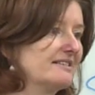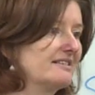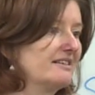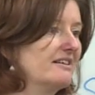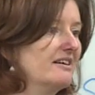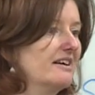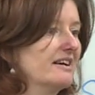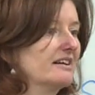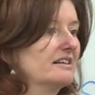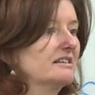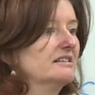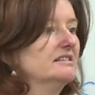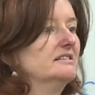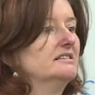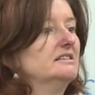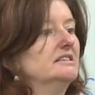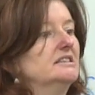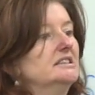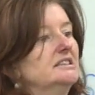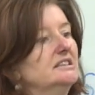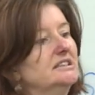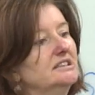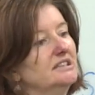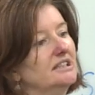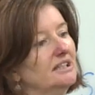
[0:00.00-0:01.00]
it's like,
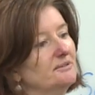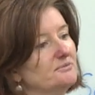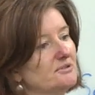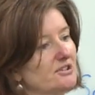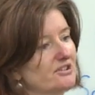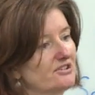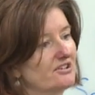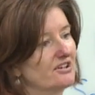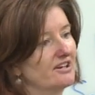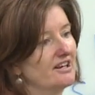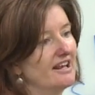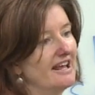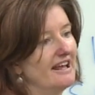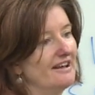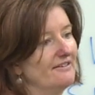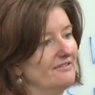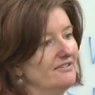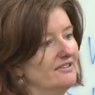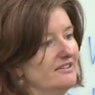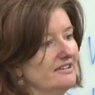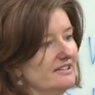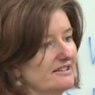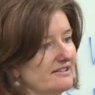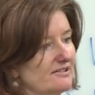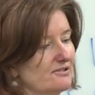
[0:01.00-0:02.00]
oh, I'm just going to have
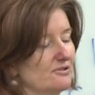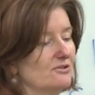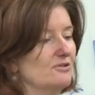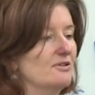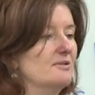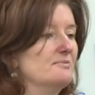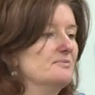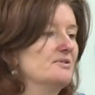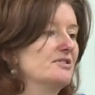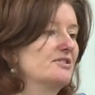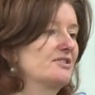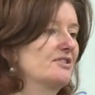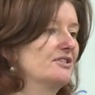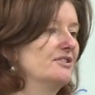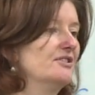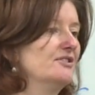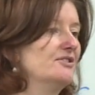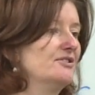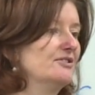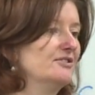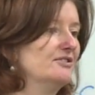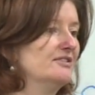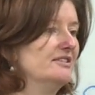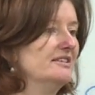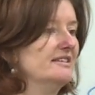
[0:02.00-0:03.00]
this, or I'm just going to
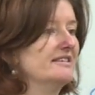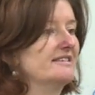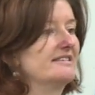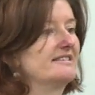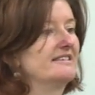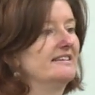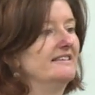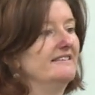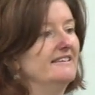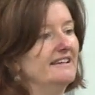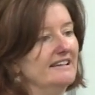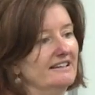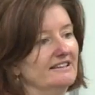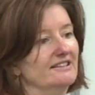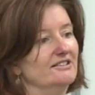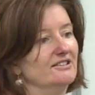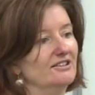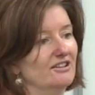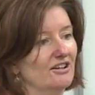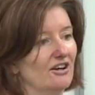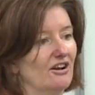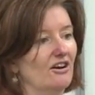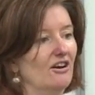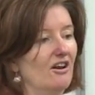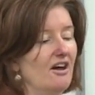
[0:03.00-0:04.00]
do this, and then,
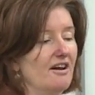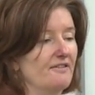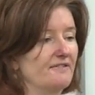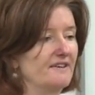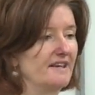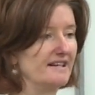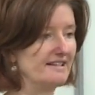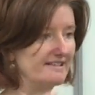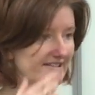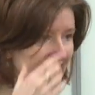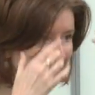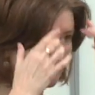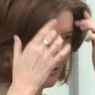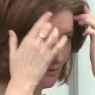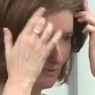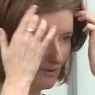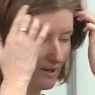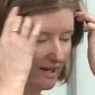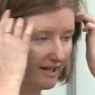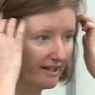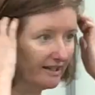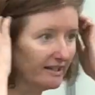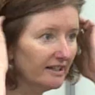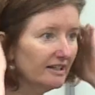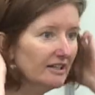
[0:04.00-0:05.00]
you know, life gets in the
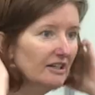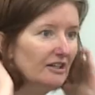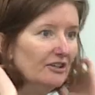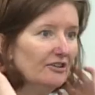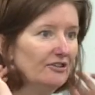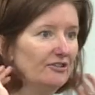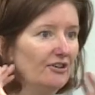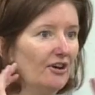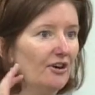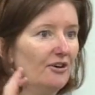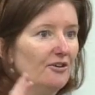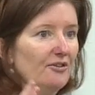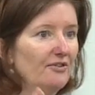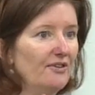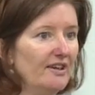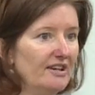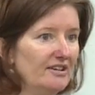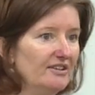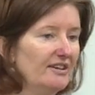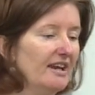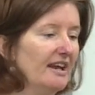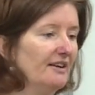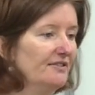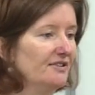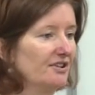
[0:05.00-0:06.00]
way. So then
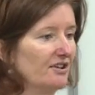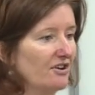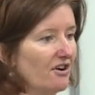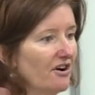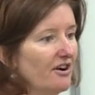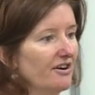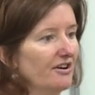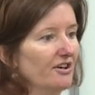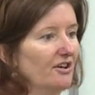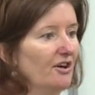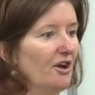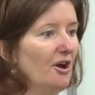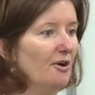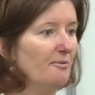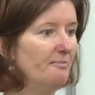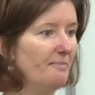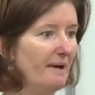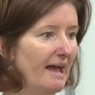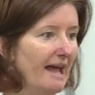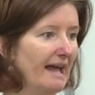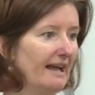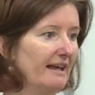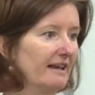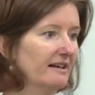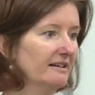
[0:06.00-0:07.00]
you have to kind of go
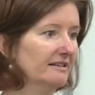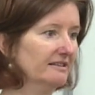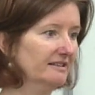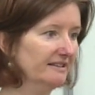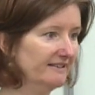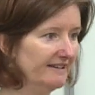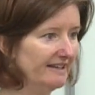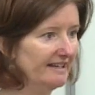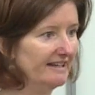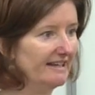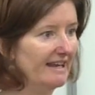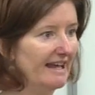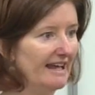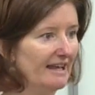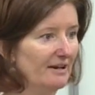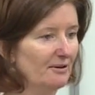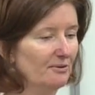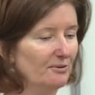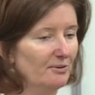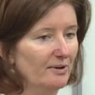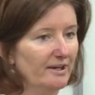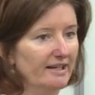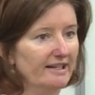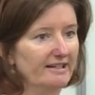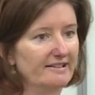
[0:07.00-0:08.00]
back and then add a
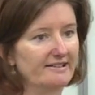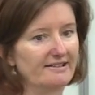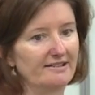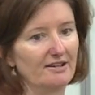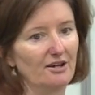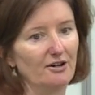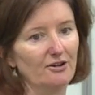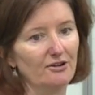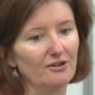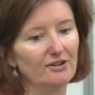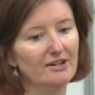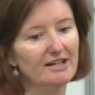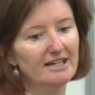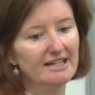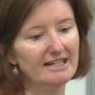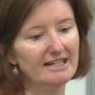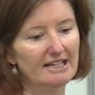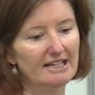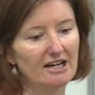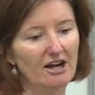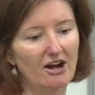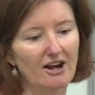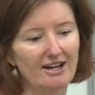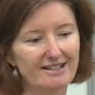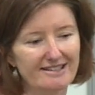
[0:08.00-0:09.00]
week. So
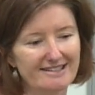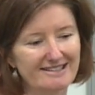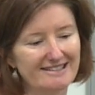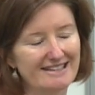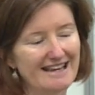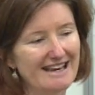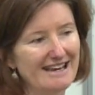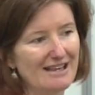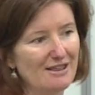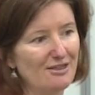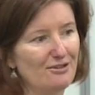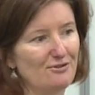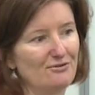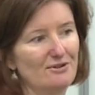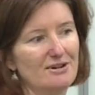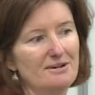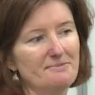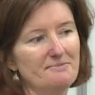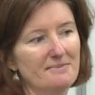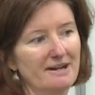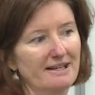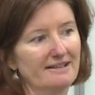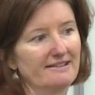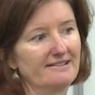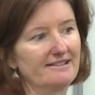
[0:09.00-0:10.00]
I'd say 3
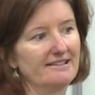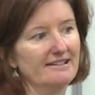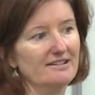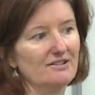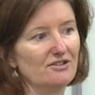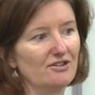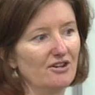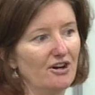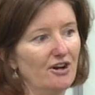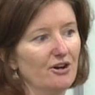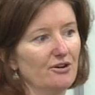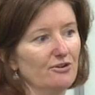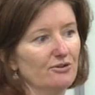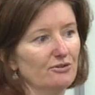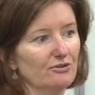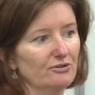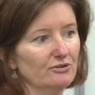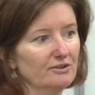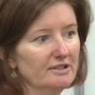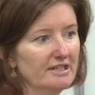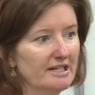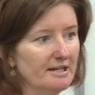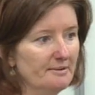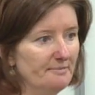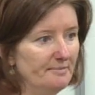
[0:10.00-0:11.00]
months in total,
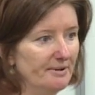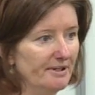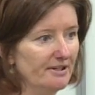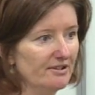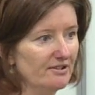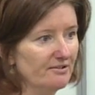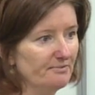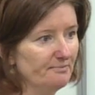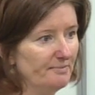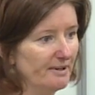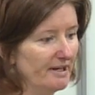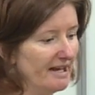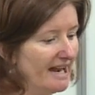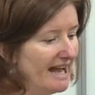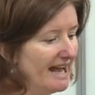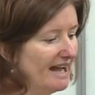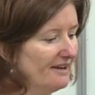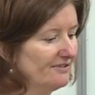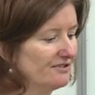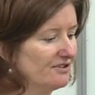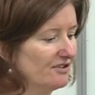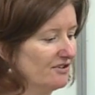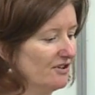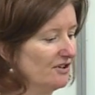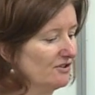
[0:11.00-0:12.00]
but
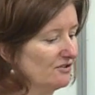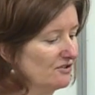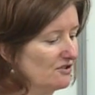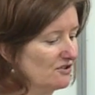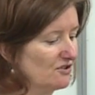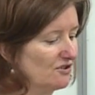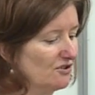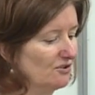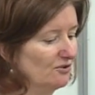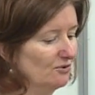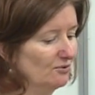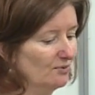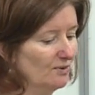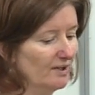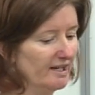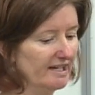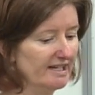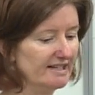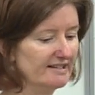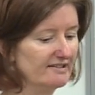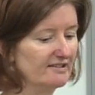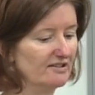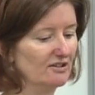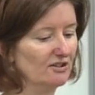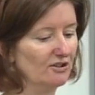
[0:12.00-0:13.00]
after those 2
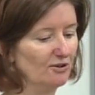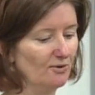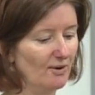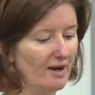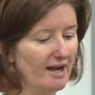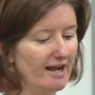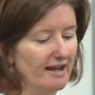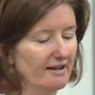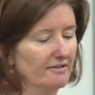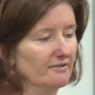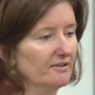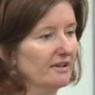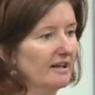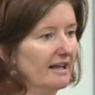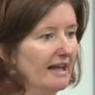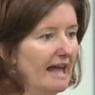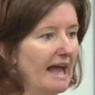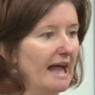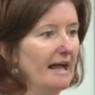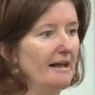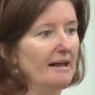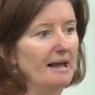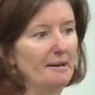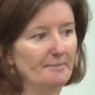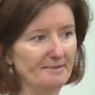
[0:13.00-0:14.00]
weeks, you are
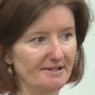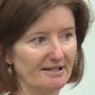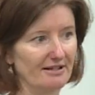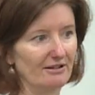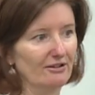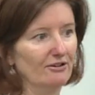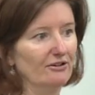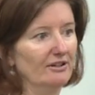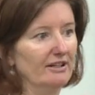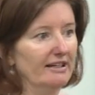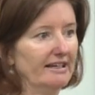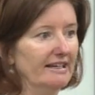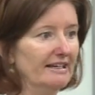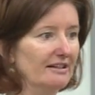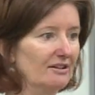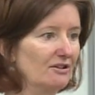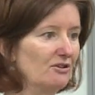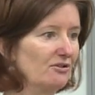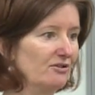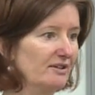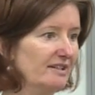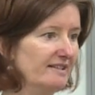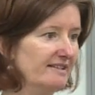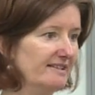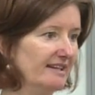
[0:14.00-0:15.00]
absolutely
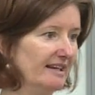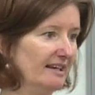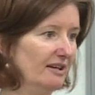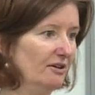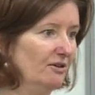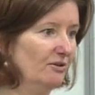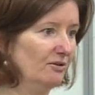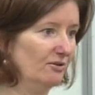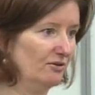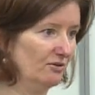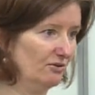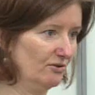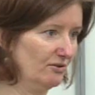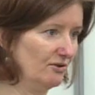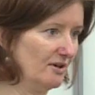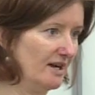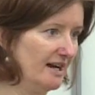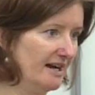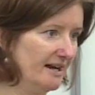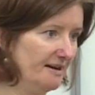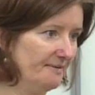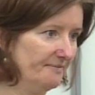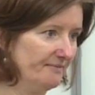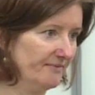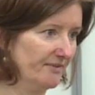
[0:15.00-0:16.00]
increasing your
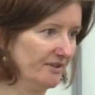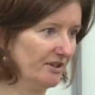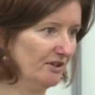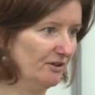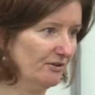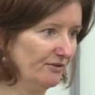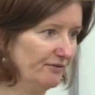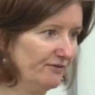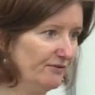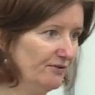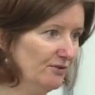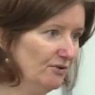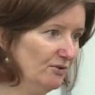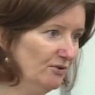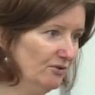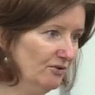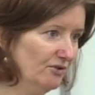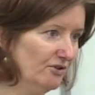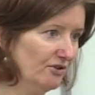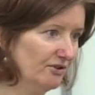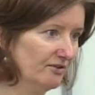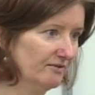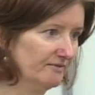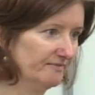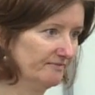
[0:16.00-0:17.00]

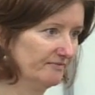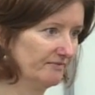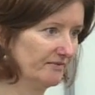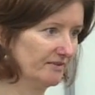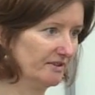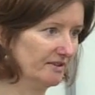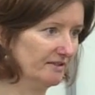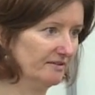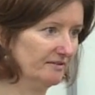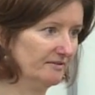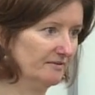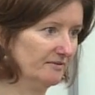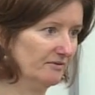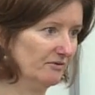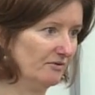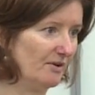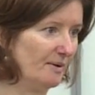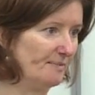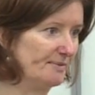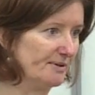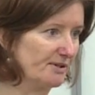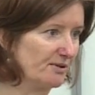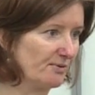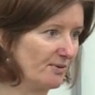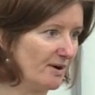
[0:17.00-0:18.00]
food
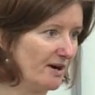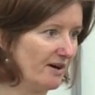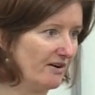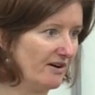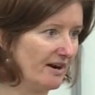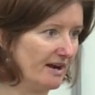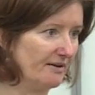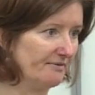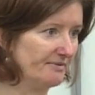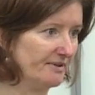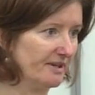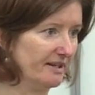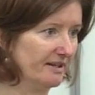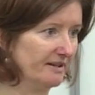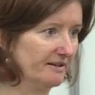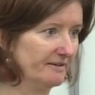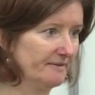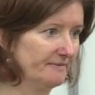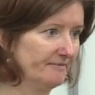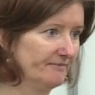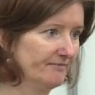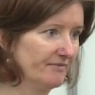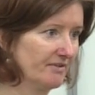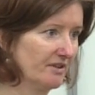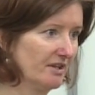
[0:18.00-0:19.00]
repertoire after.
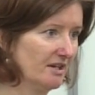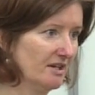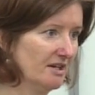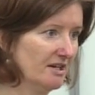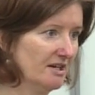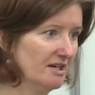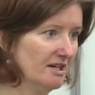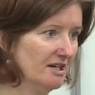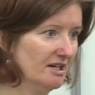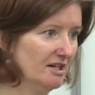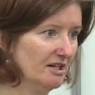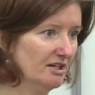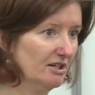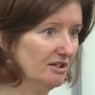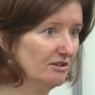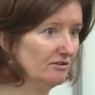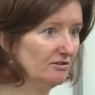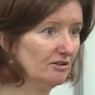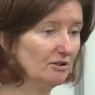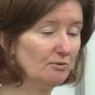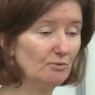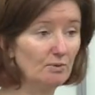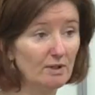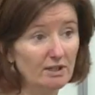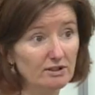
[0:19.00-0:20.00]

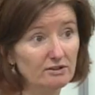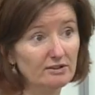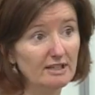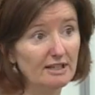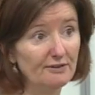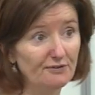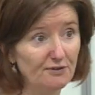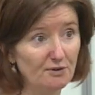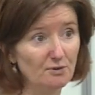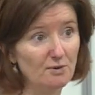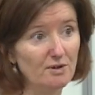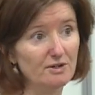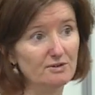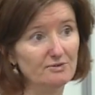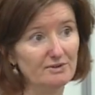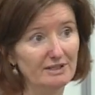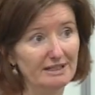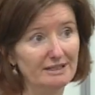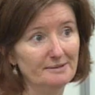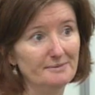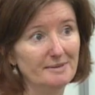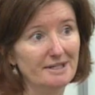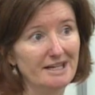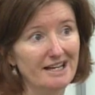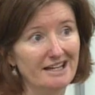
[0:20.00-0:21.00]
Well, if you want to
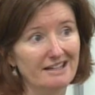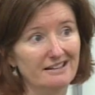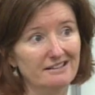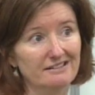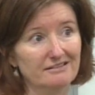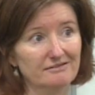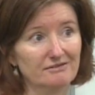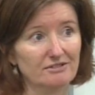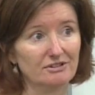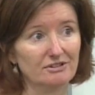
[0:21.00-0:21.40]
eliminate...